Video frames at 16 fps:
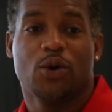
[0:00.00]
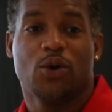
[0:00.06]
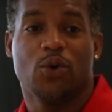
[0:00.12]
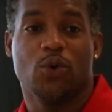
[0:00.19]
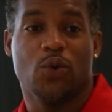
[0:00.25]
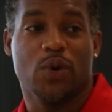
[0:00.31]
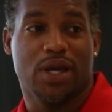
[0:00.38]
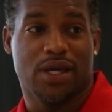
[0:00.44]

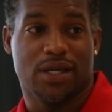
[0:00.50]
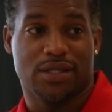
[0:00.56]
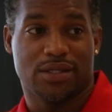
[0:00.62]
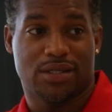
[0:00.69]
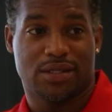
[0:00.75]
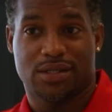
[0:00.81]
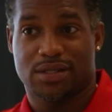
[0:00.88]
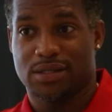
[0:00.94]
who
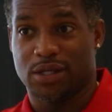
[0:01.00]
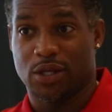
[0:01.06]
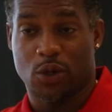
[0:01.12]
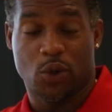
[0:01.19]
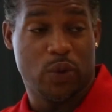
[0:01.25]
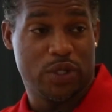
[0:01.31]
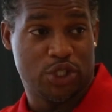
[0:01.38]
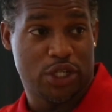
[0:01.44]

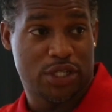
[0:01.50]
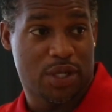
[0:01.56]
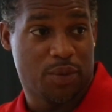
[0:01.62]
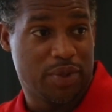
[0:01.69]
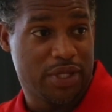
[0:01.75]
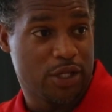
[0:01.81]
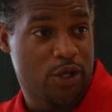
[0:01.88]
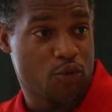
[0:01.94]
has just
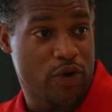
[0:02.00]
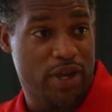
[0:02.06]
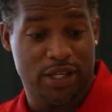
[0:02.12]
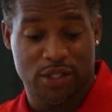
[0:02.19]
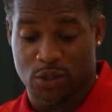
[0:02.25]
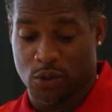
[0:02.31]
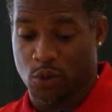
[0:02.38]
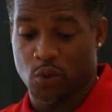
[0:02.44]
completed a race,